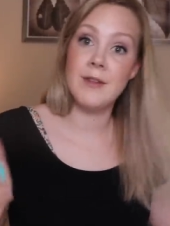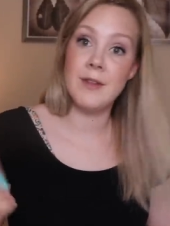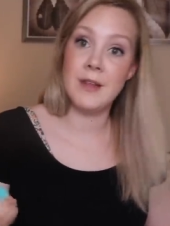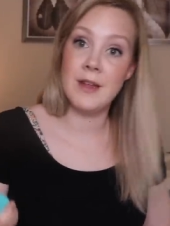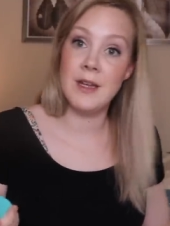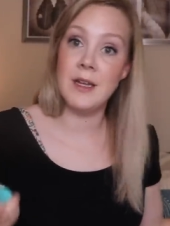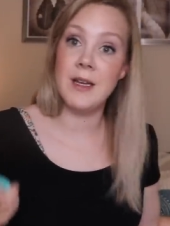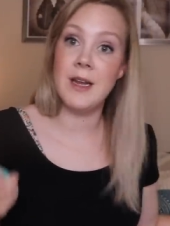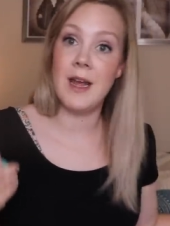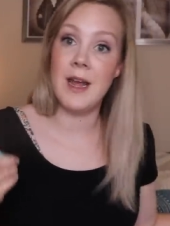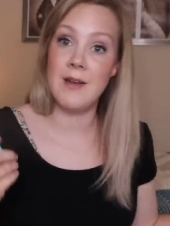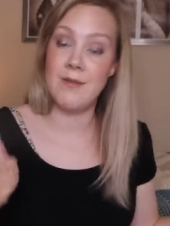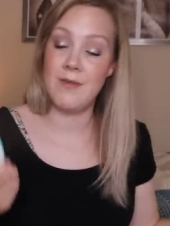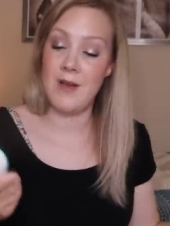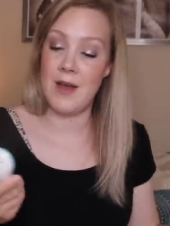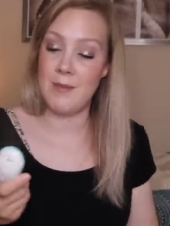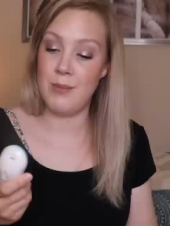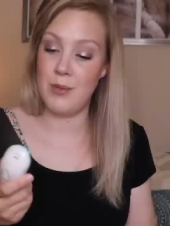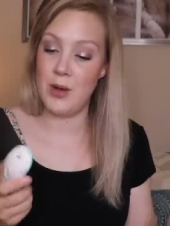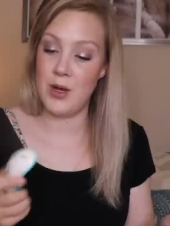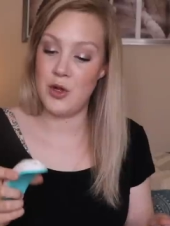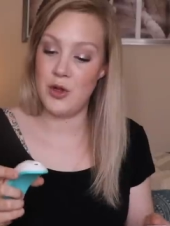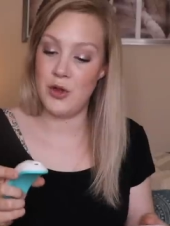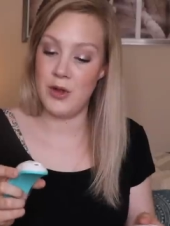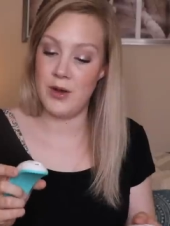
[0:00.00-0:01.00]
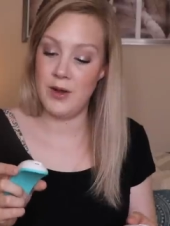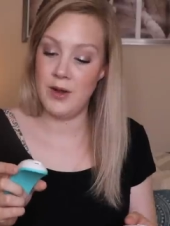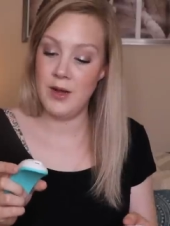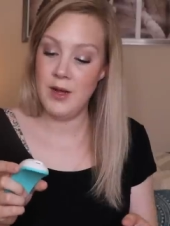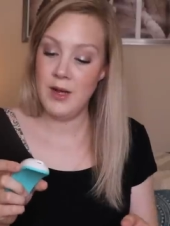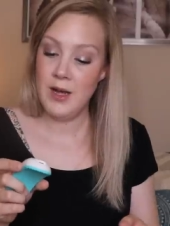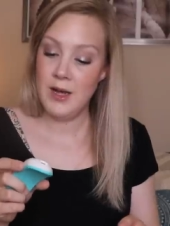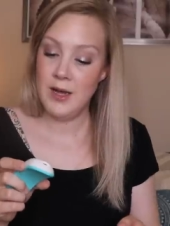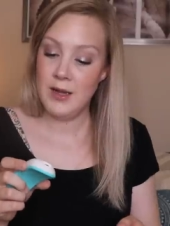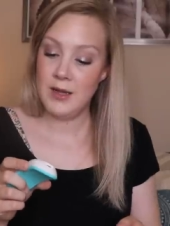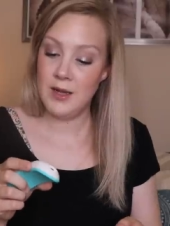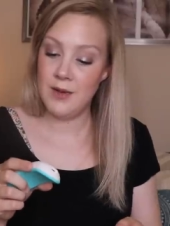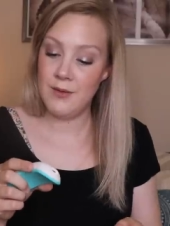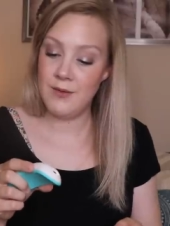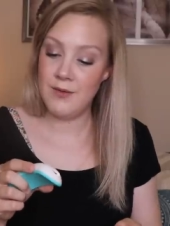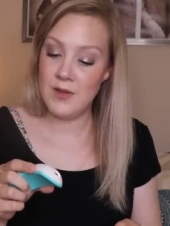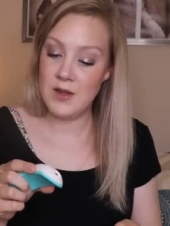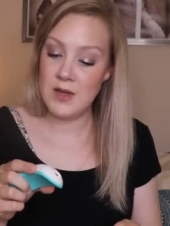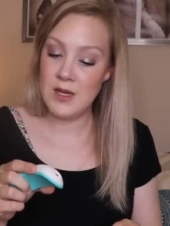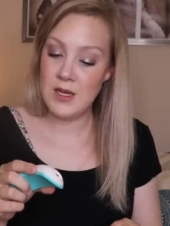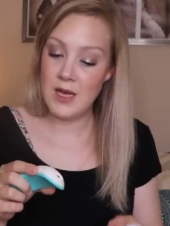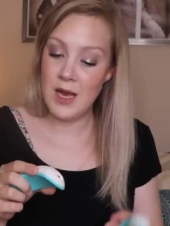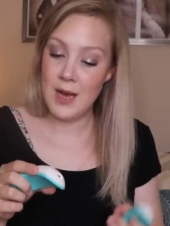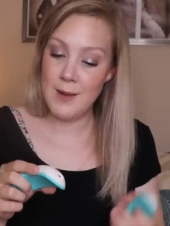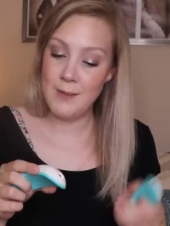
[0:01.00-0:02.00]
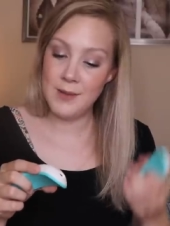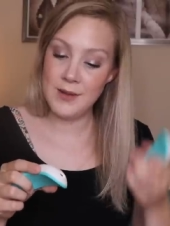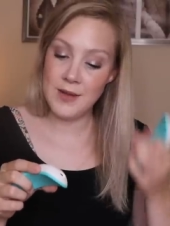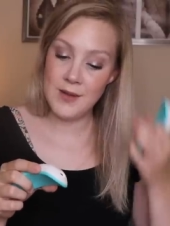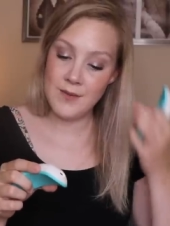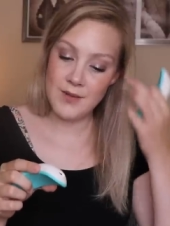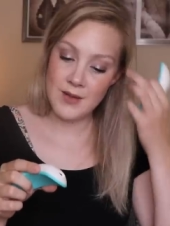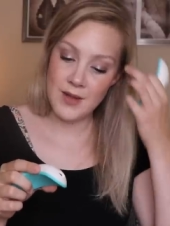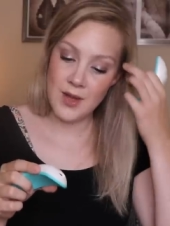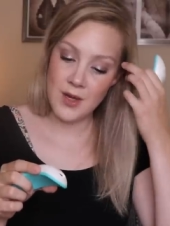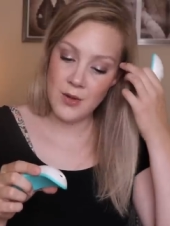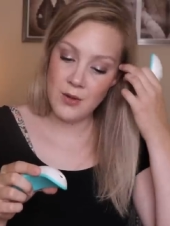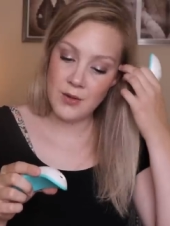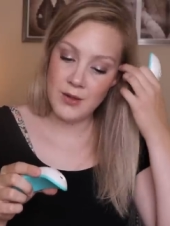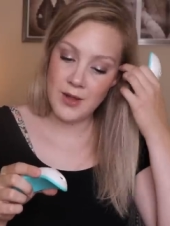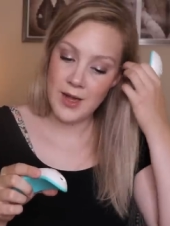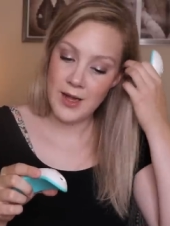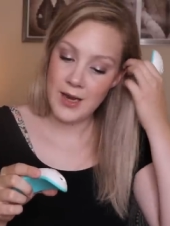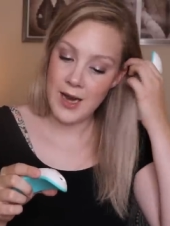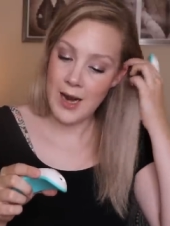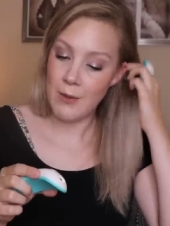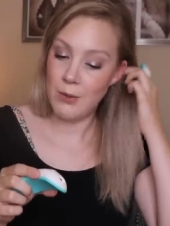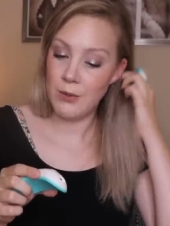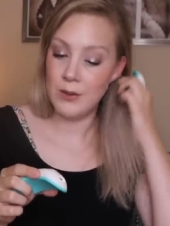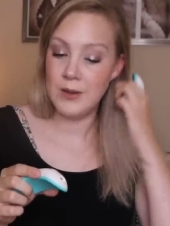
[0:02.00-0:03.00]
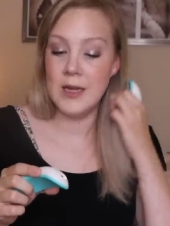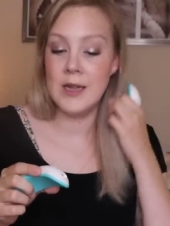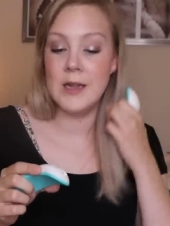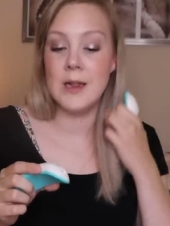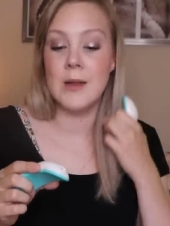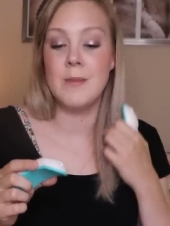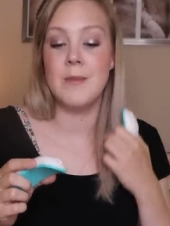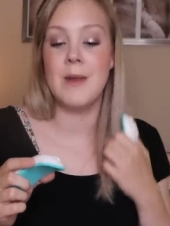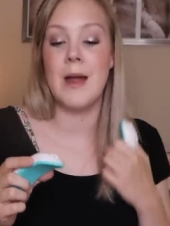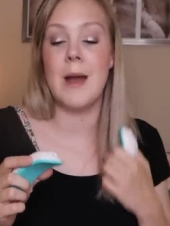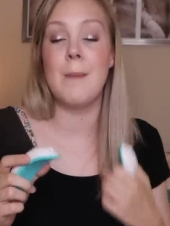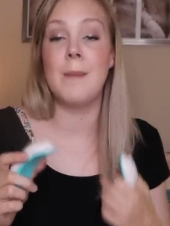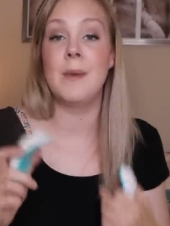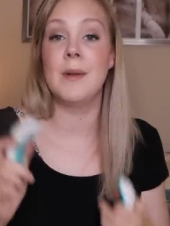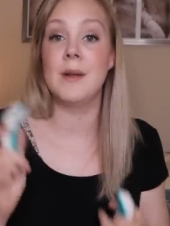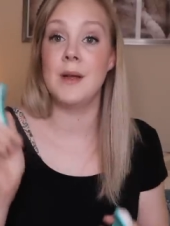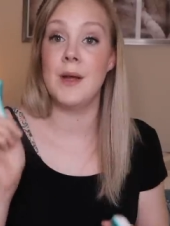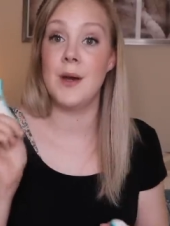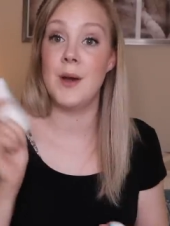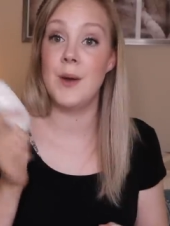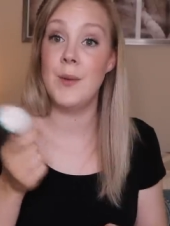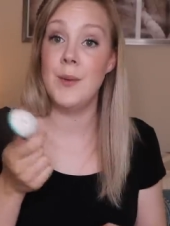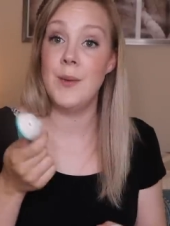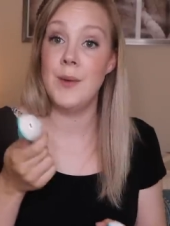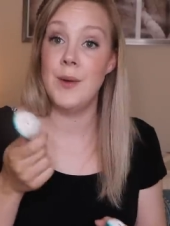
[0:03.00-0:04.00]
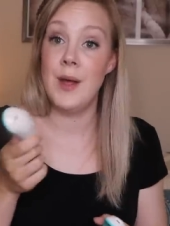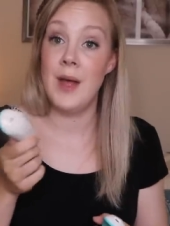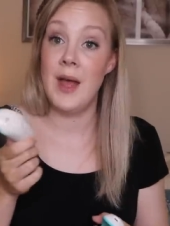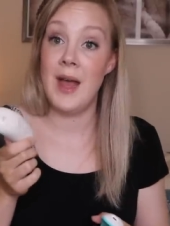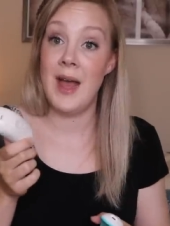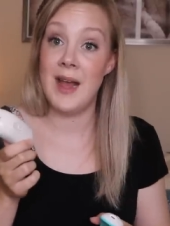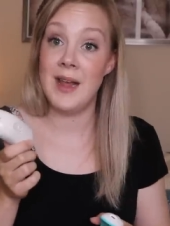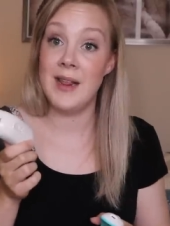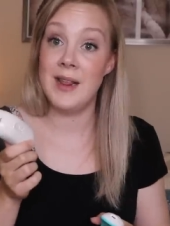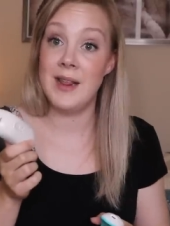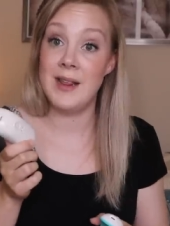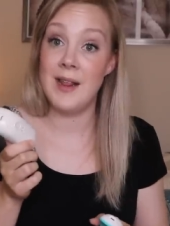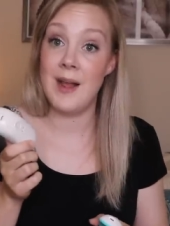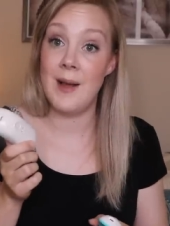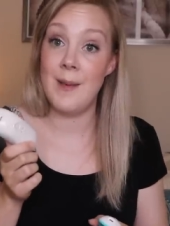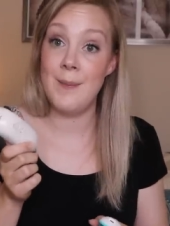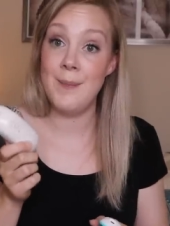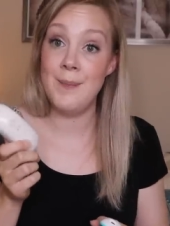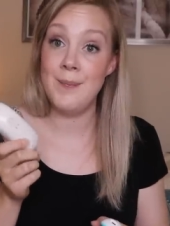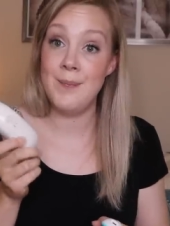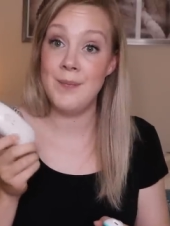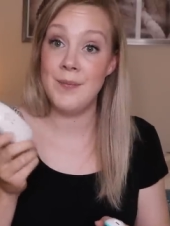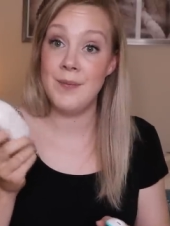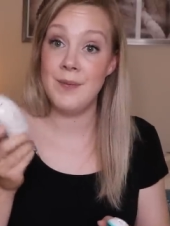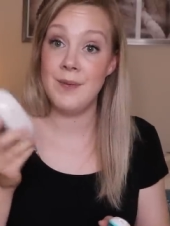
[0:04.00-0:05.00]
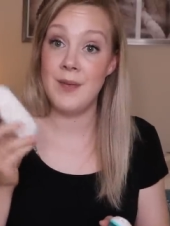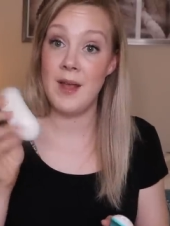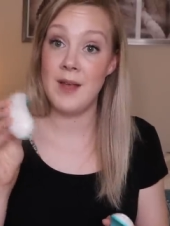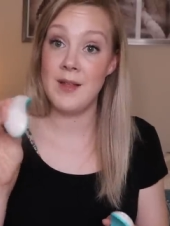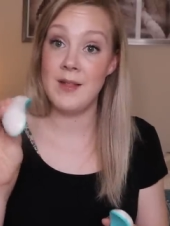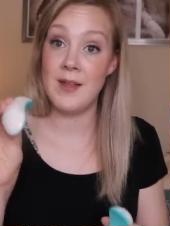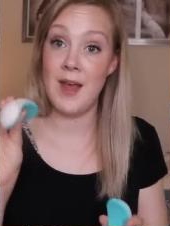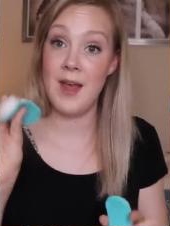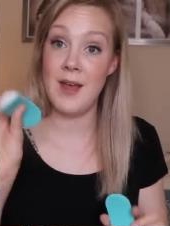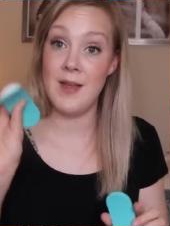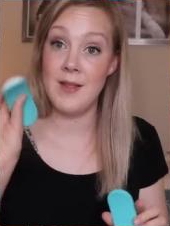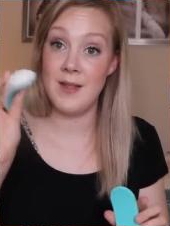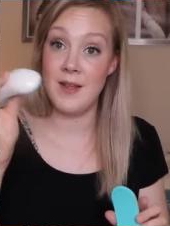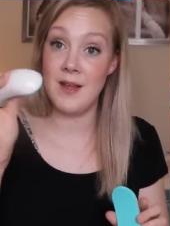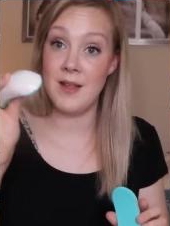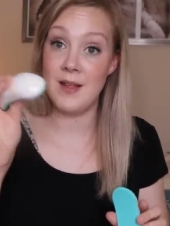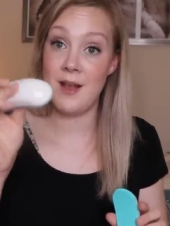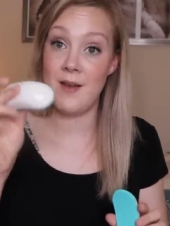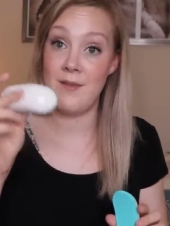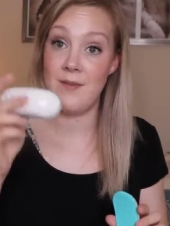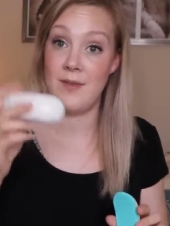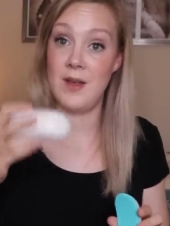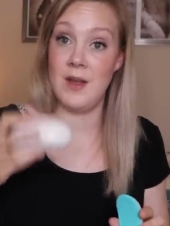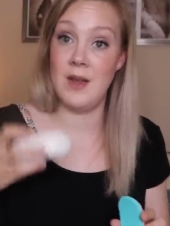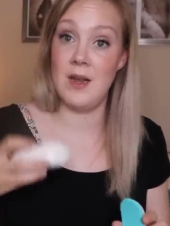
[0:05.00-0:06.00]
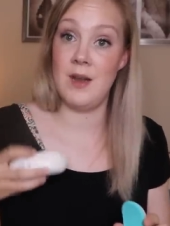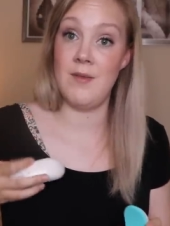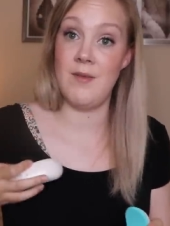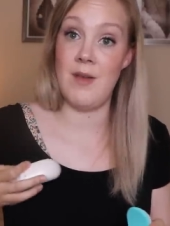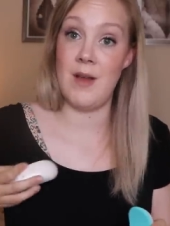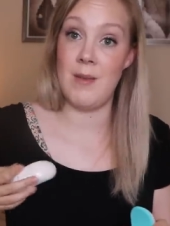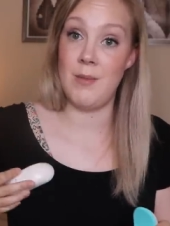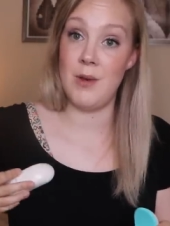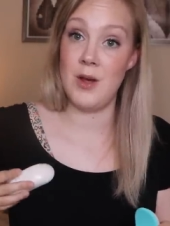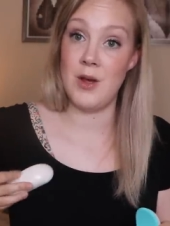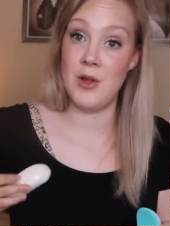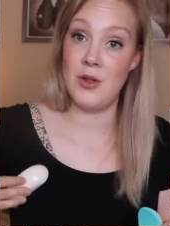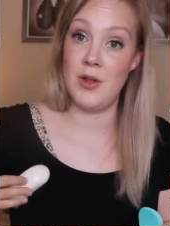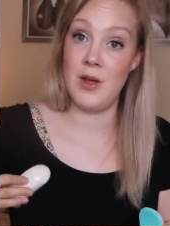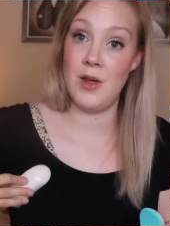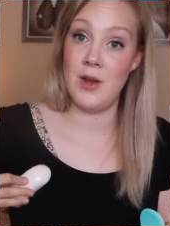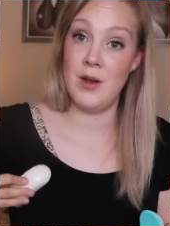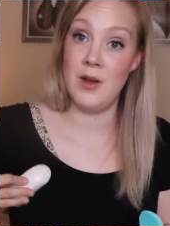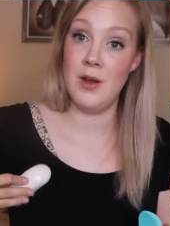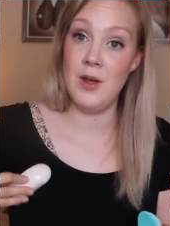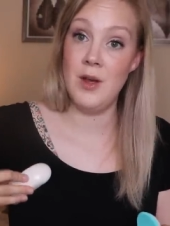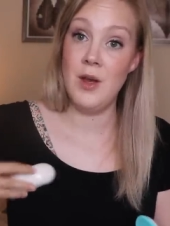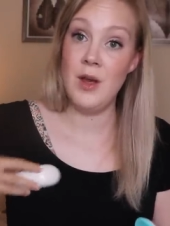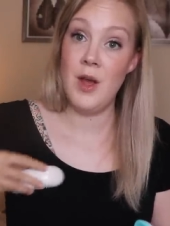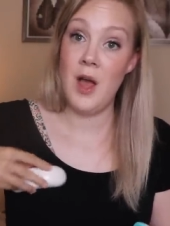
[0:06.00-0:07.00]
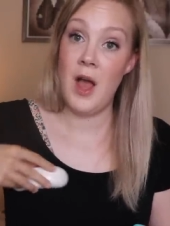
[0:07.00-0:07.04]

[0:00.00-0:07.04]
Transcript: heat and vibration. Vie, I believe is how you say it, I will link them down below, has some like that. These have heat and vibration.